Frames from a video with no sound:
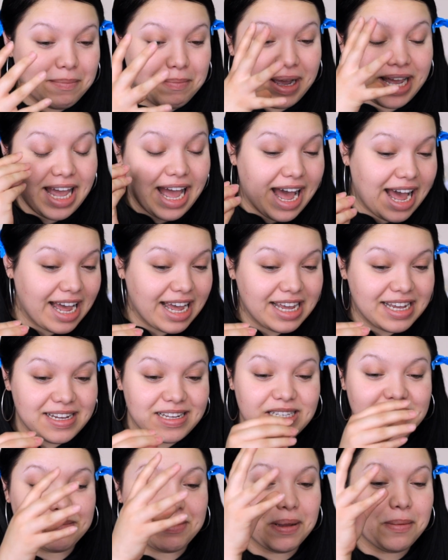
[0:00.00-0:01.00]
my
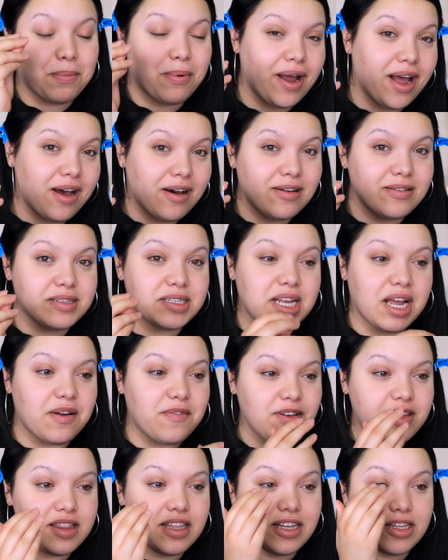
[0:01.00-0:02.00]
eyes, my brows,
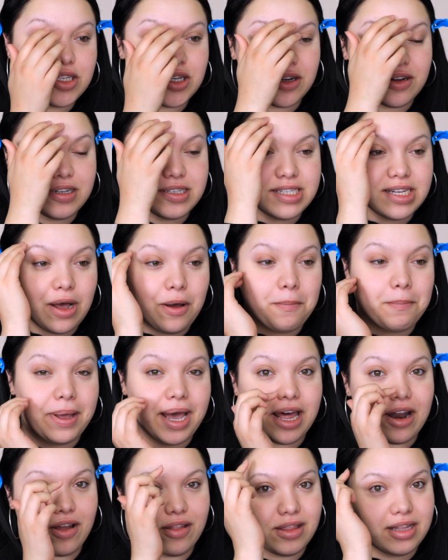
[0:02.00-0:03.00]
everything turns out
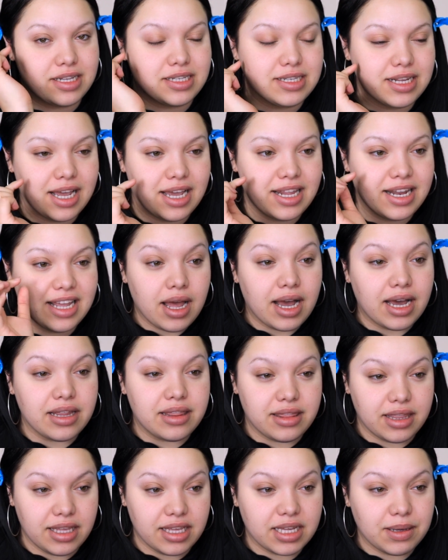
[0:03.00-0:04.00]
bad on this side. I
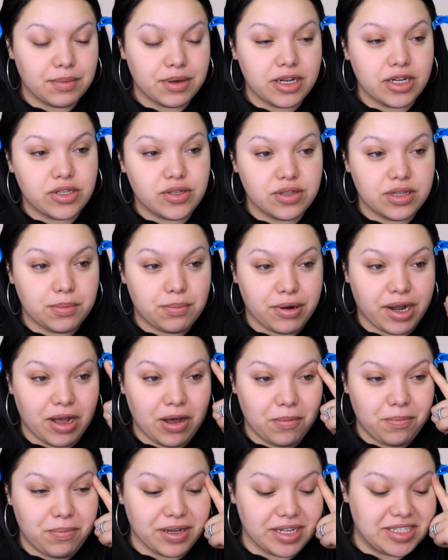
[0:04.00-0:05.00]
think I'm gonna do the
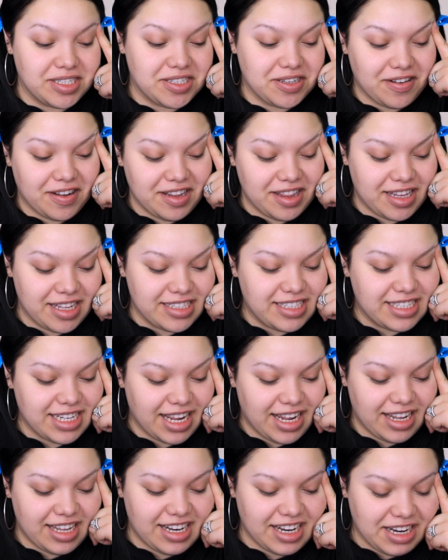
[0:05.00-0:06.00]
brow pencil on this
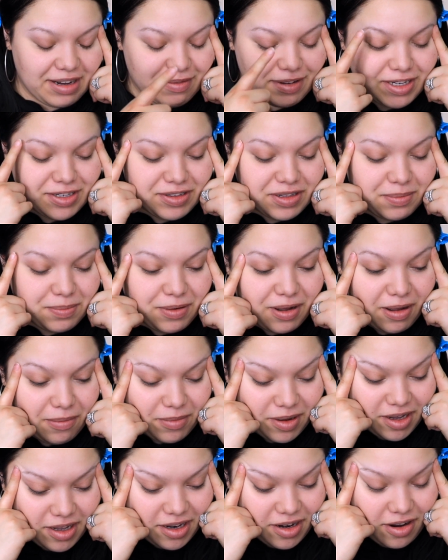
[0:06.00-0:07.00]
side and I'm gonna do the
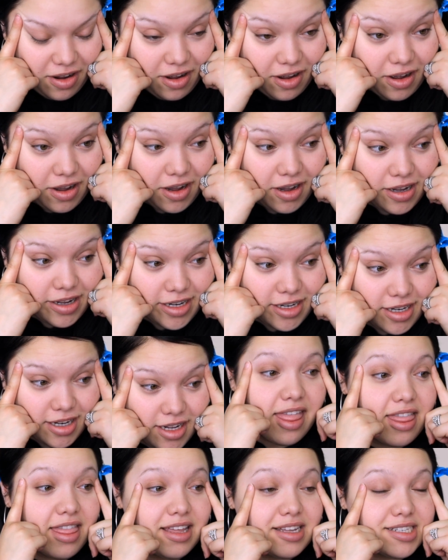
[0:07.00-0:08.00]
pomade on
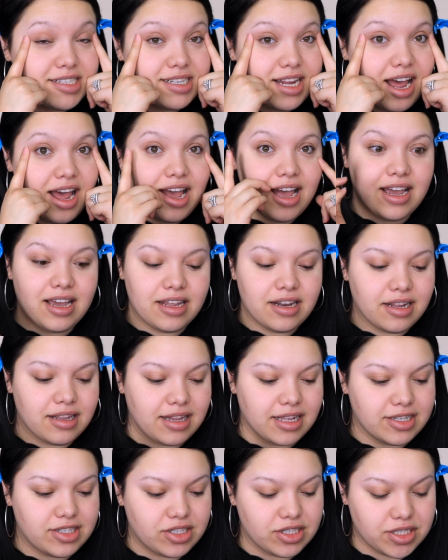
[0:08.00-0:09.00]
this side, and
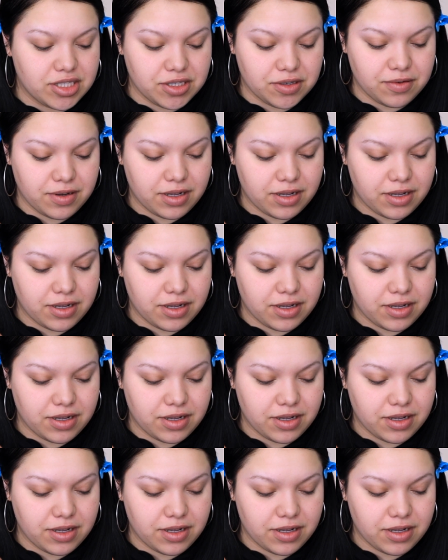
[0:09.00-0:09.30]
let's just do